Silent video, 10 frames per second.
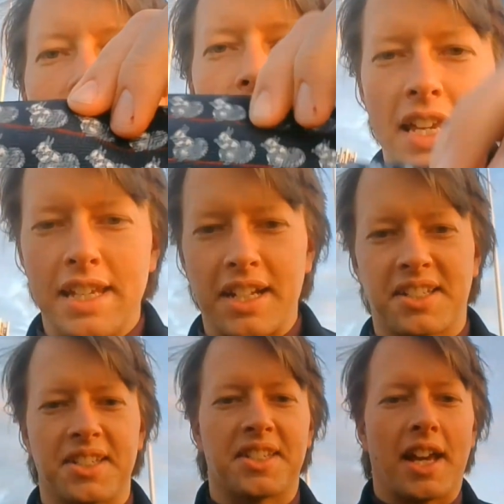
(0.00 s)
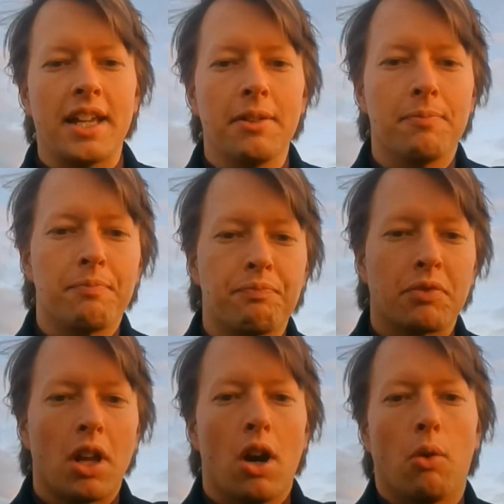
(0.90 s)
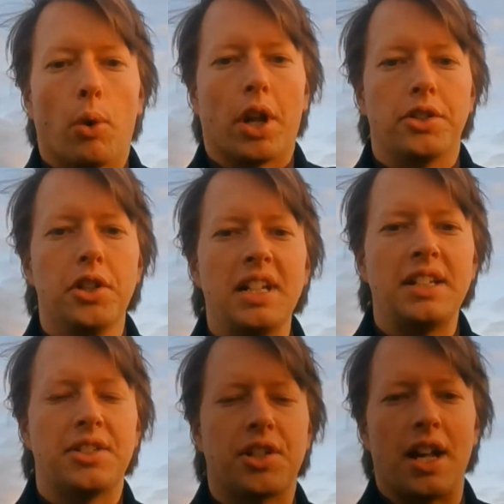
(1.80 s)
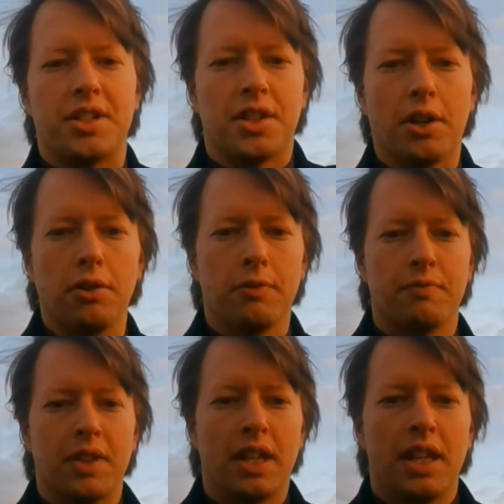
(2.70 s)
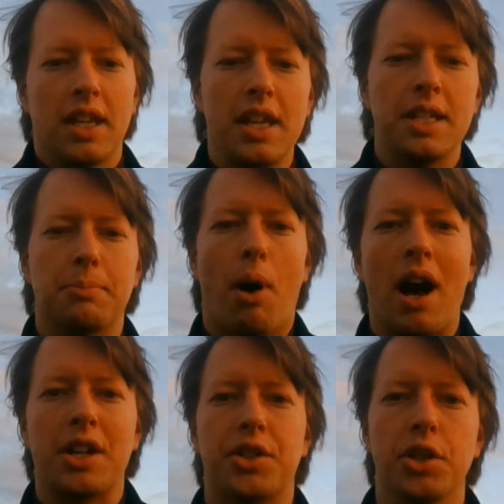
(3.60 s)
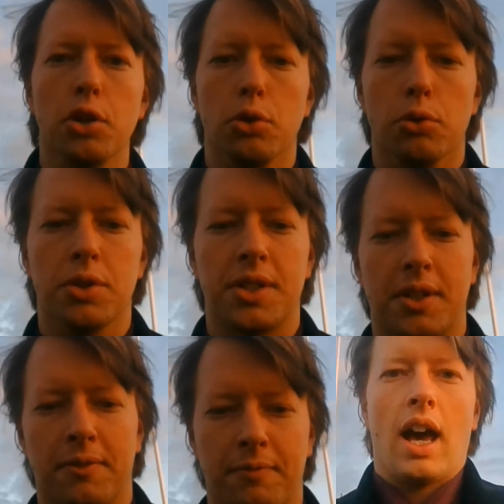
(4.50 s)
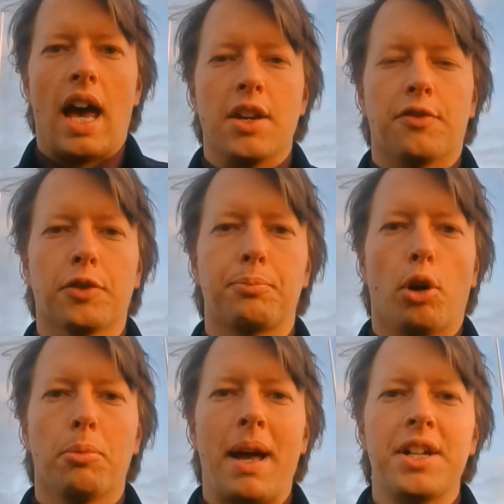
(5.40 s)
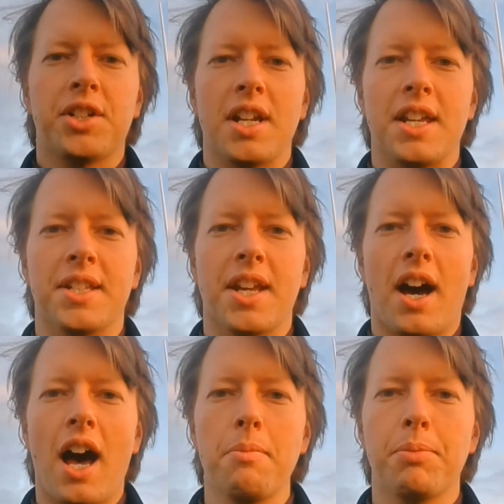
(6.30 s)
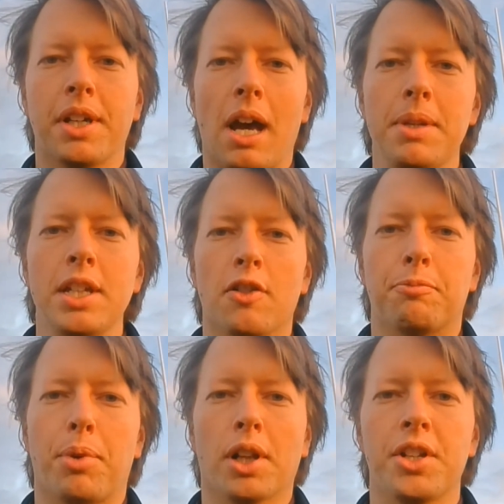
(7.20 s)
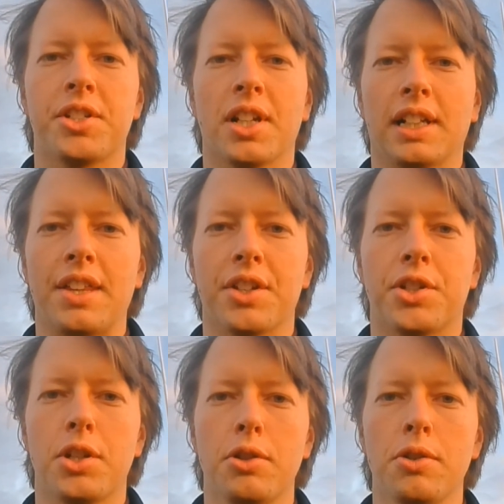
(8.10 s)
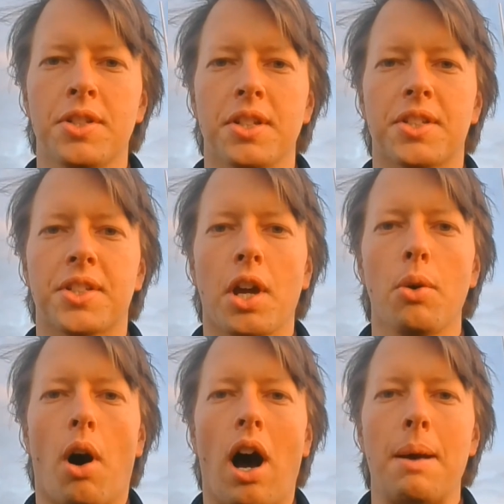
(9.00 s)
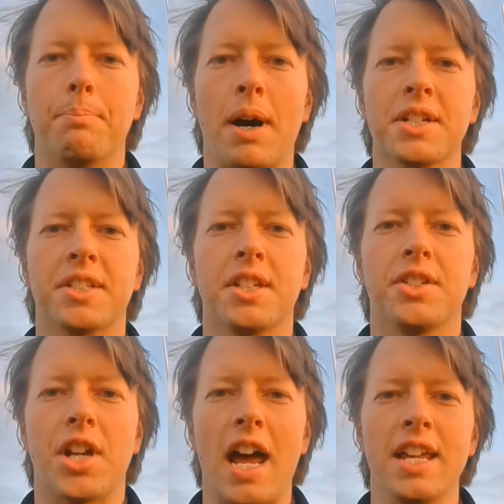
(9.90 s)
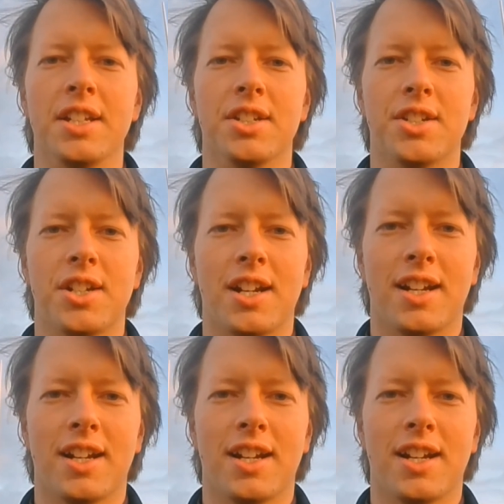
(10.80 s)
He gets to stay. What I do need to change though is my shoes. A football match is unbecoming of polished leather shoes, so I must change.